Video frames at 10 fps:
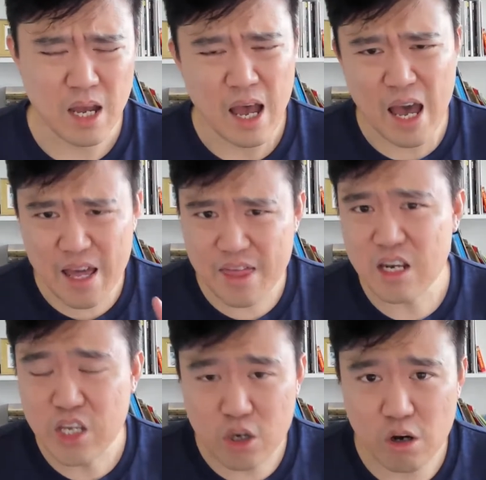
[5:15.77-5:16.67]
F
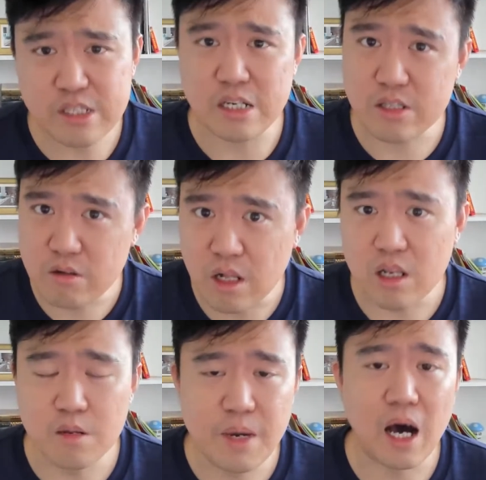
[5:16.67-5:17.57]
and EOS are still a
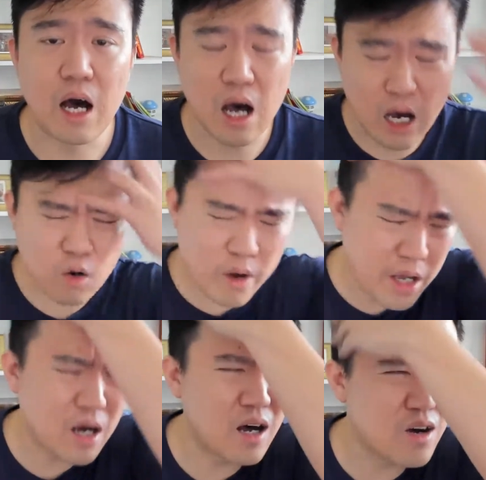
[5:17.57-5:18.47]
little bit are
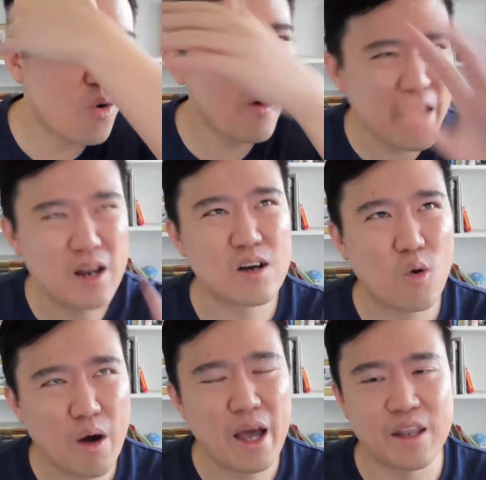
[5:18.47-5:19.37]

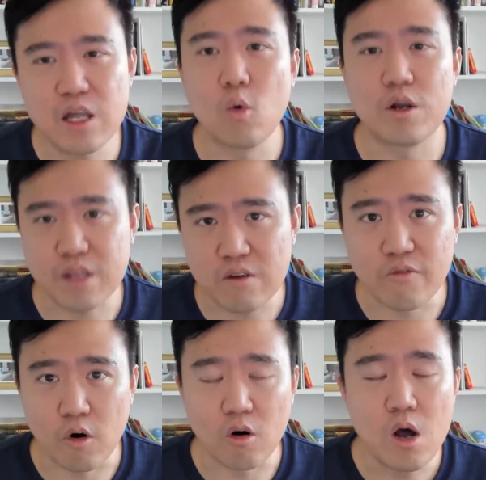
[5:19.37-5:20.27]
quite underwater
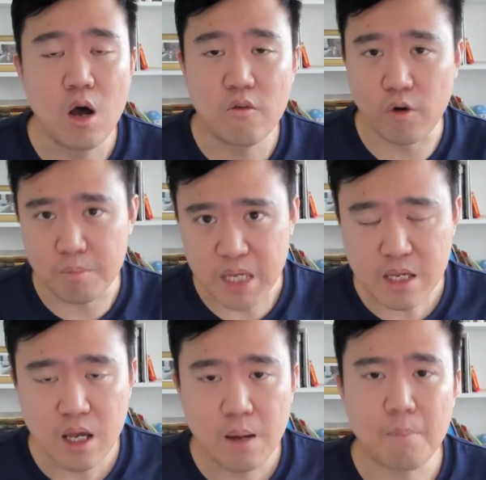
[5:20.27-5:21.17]
for me.